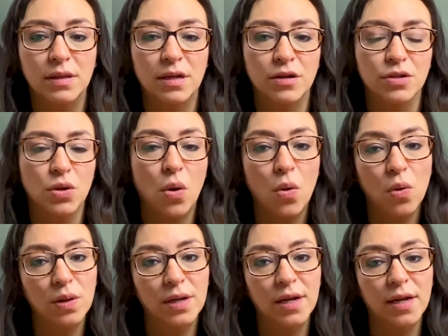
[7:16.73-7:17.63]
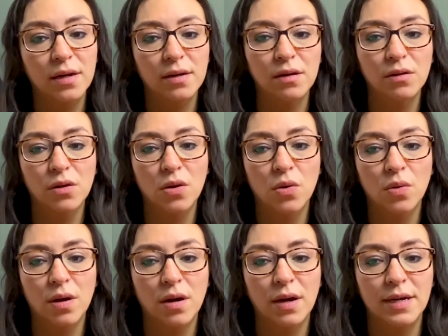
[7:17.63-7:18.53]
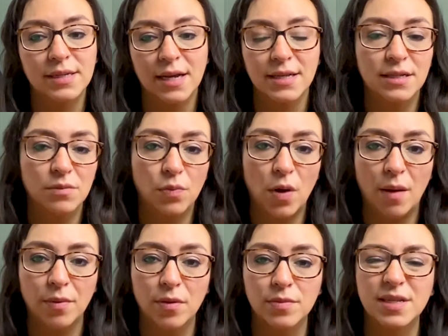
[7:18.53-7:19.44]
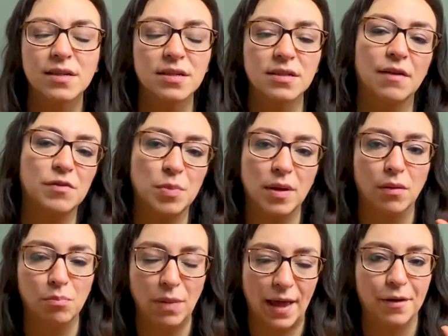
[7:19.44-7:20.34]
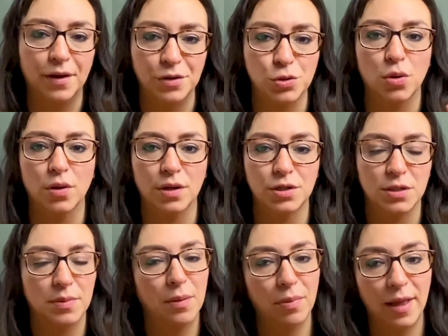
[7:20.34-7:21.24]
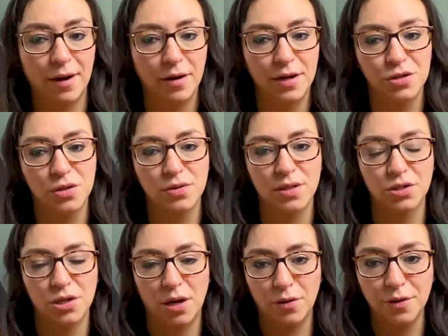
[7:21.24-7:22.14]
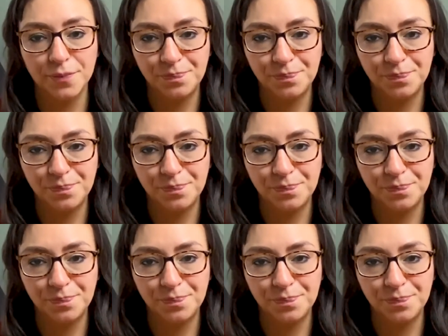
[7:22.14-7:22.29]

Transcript: There's colon, lower intestine problems, and it doesn't have to be bladder control, it can just be bladder issues in general.